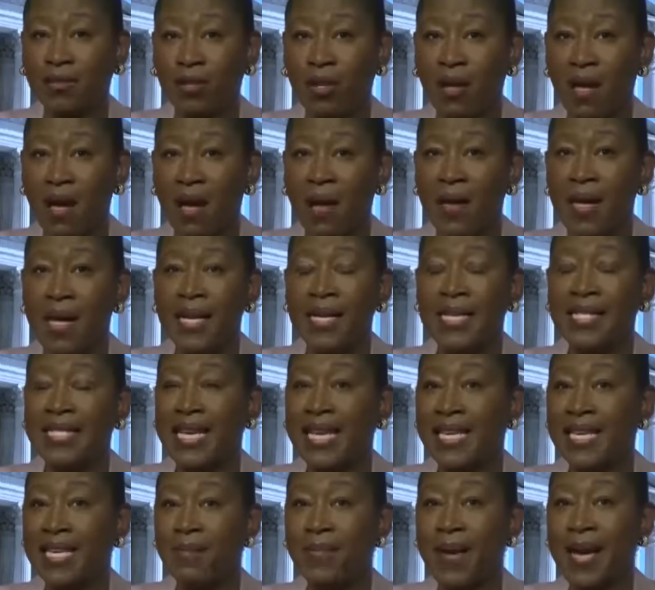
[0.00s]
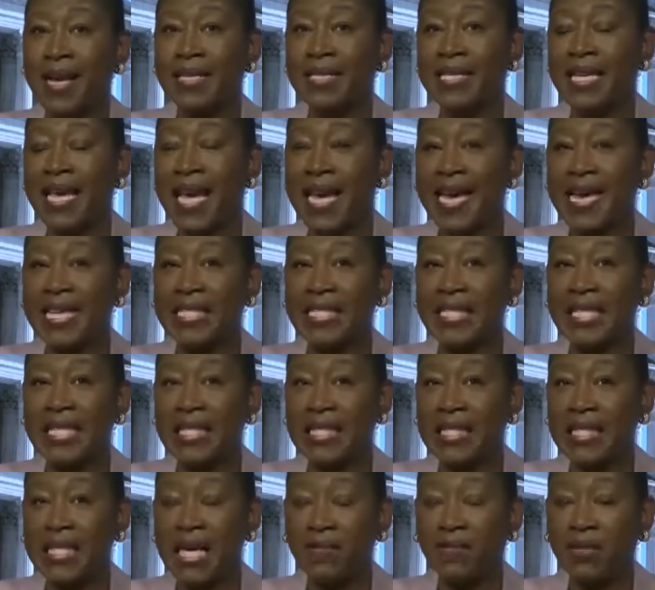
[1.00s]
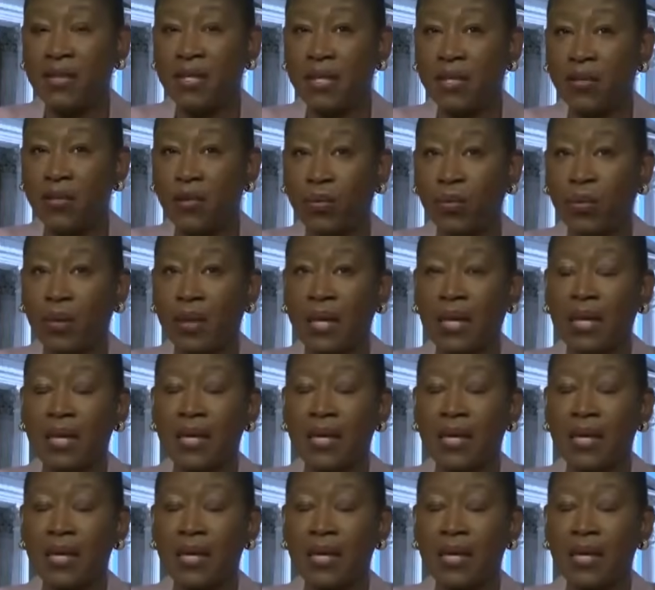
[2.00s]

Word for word: law, dating back to 1873,